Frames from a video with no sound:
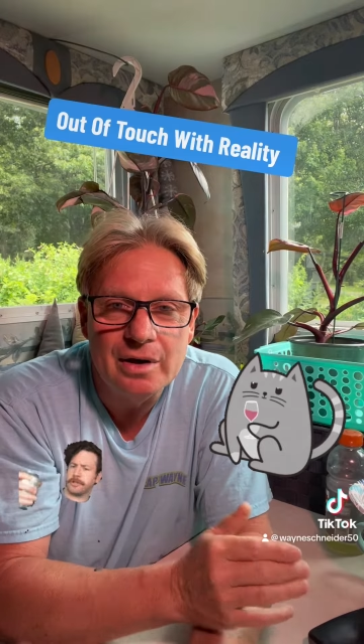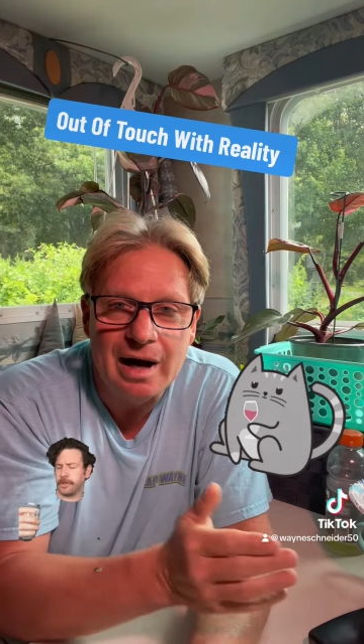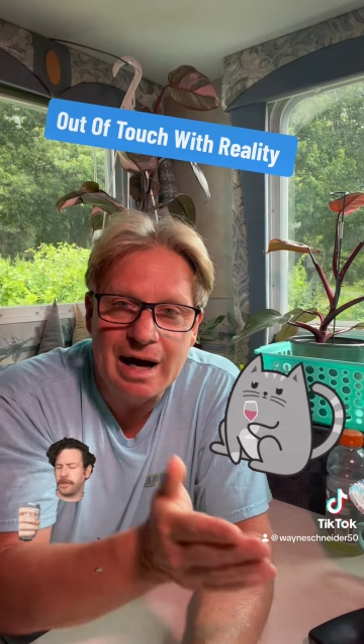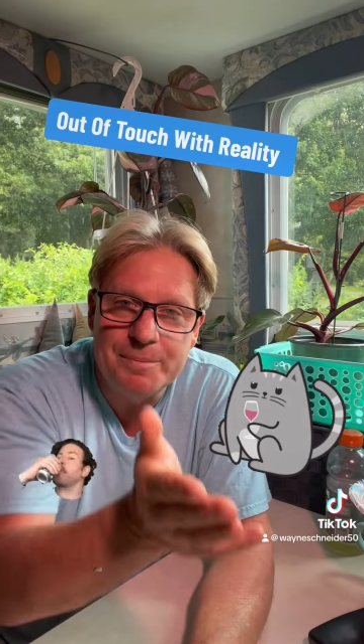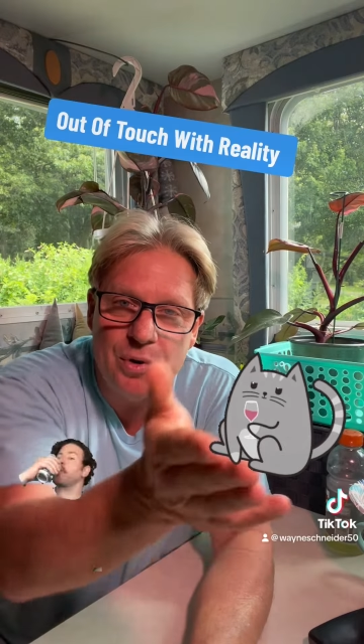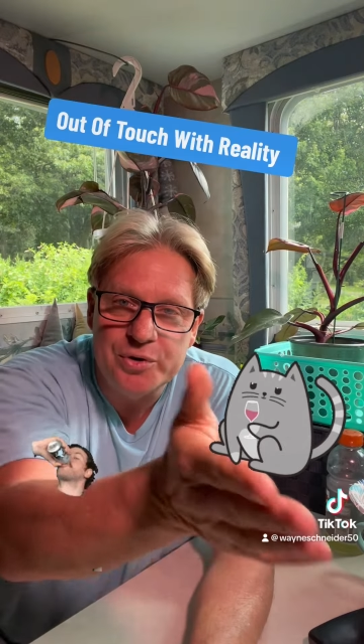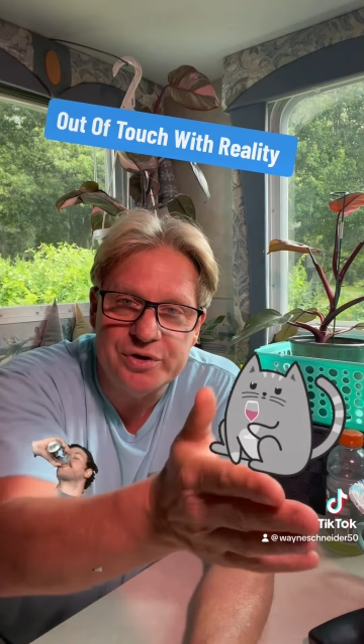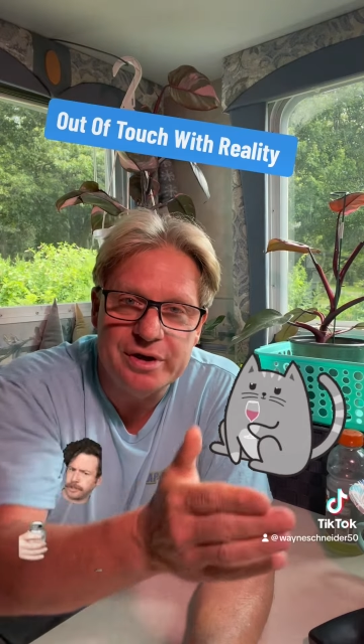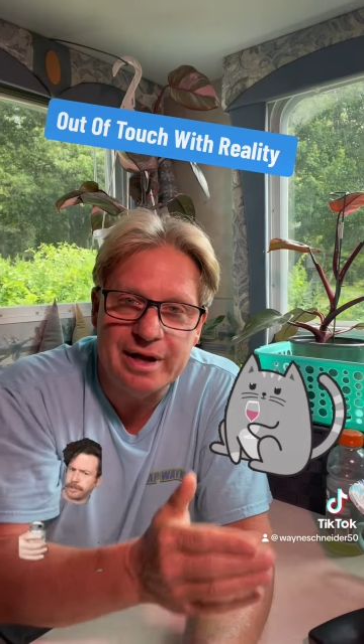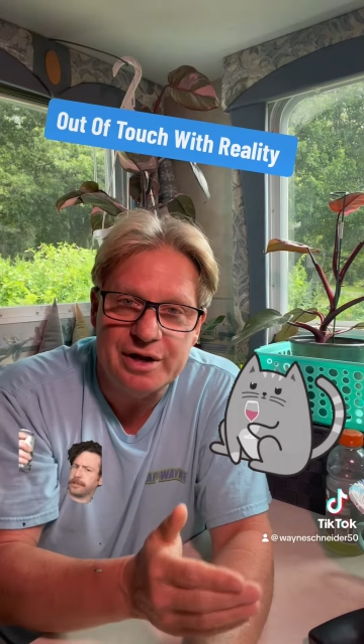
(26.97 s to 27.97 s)
I
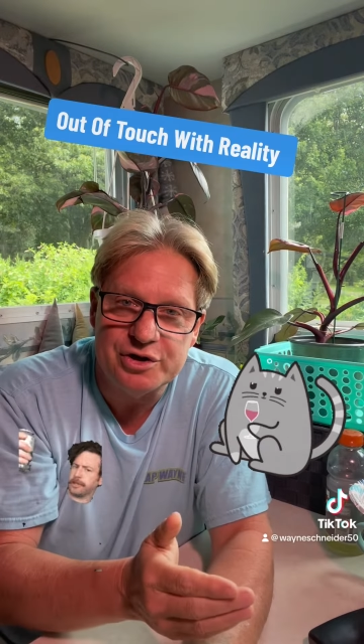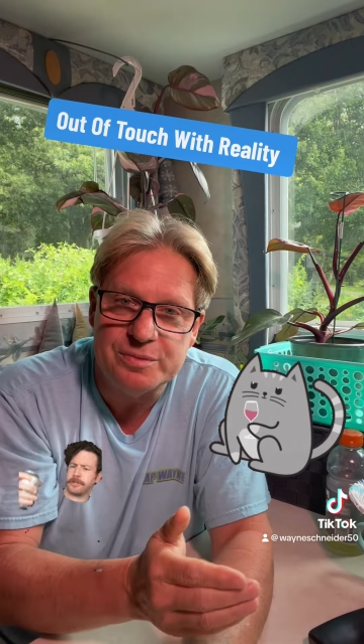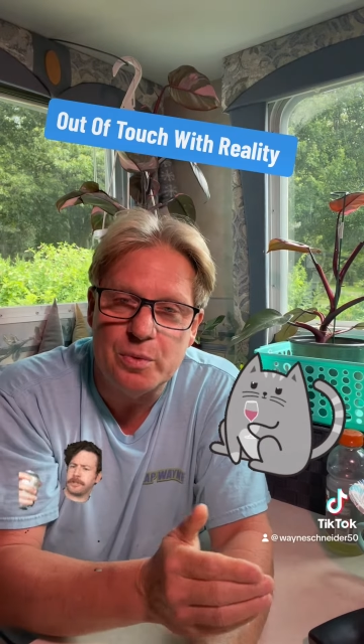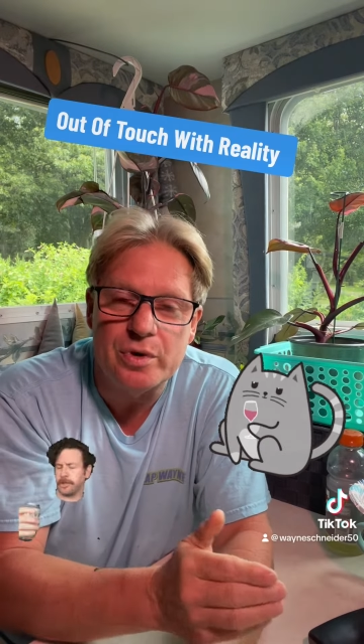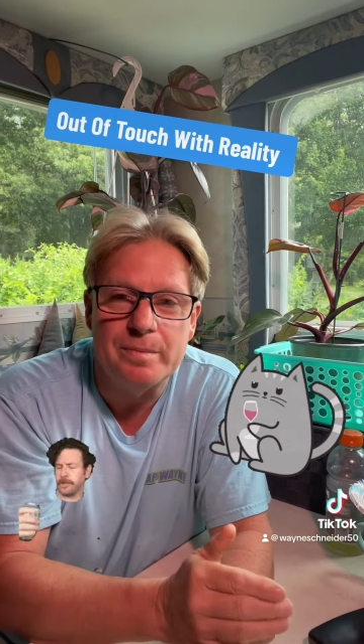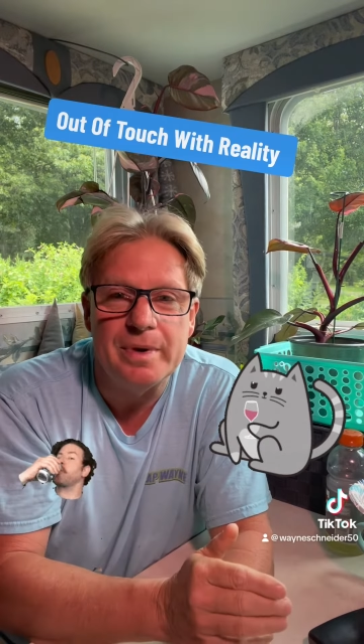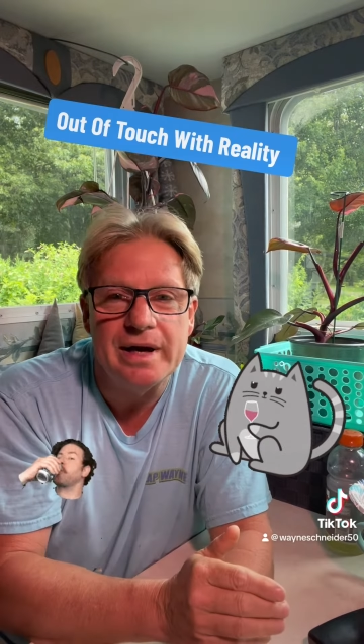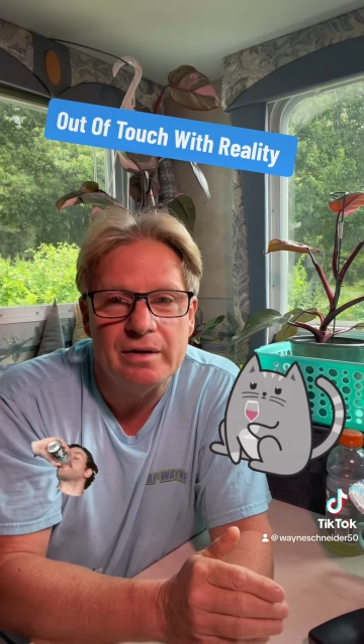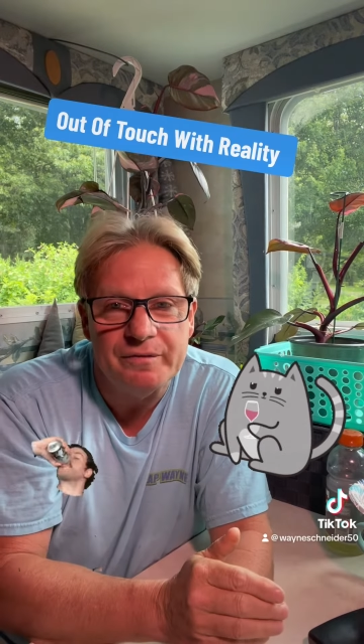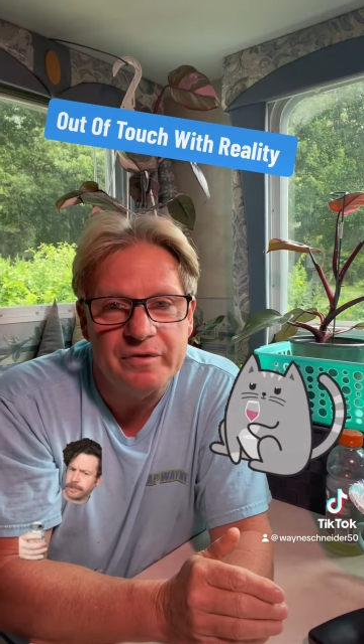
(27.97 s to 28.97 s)
posted that I just bought a
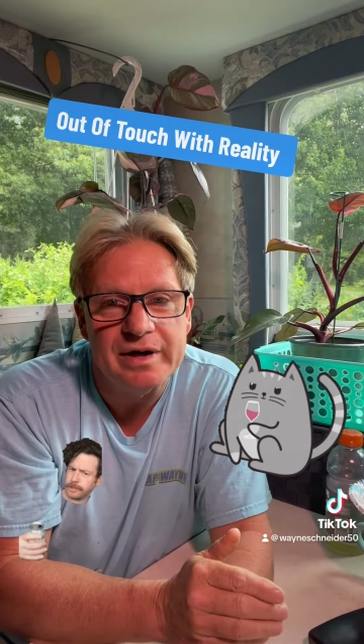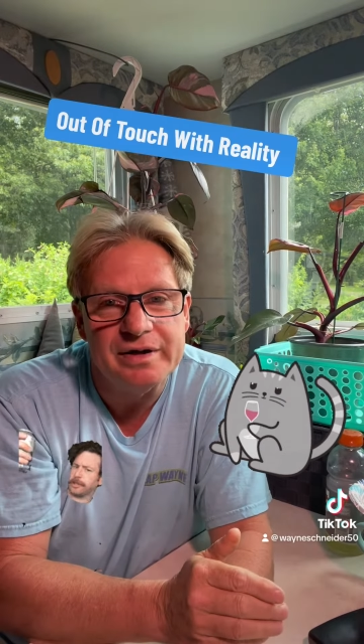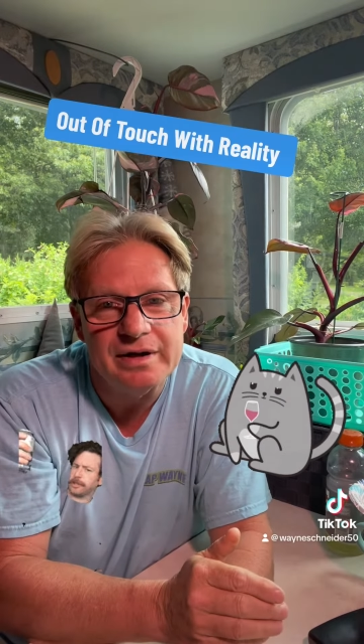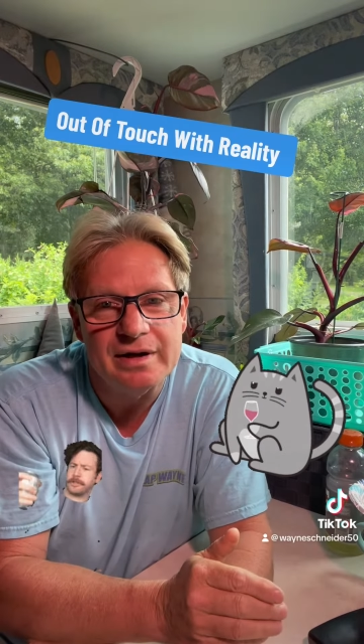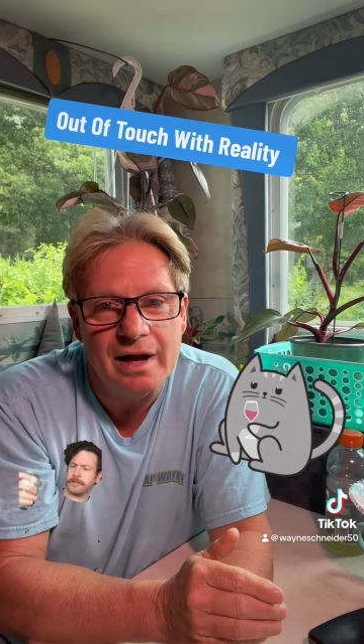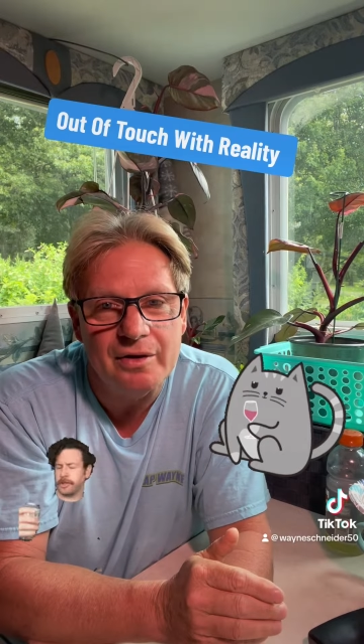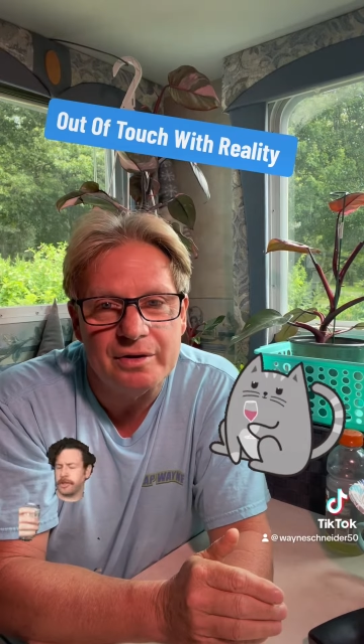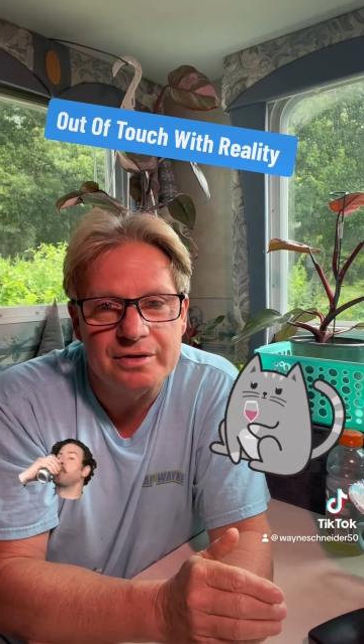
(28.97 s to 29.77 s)
bagel for $18